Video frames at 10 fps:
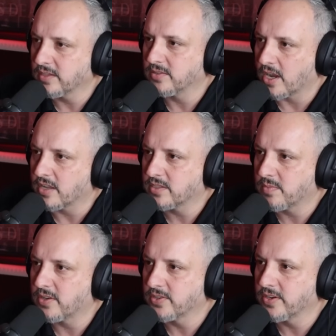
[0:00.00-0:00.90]
John
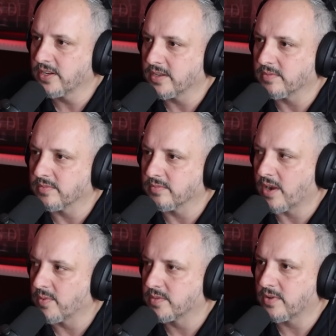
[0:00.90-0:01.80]
Schmalzried and
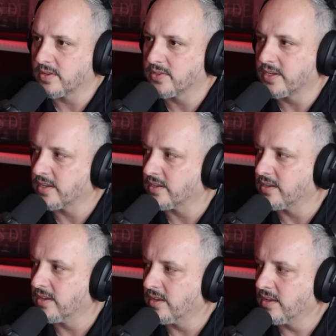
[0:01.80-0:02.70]
Robert Schmalzried and
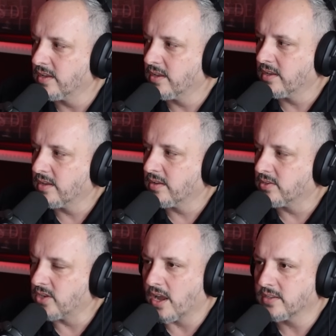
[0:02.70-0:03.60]

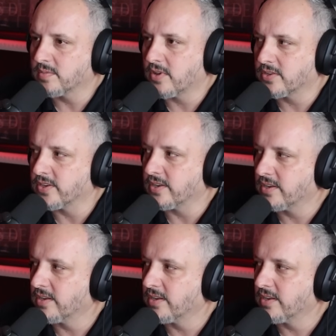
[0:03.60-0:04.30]
John Schmalzried.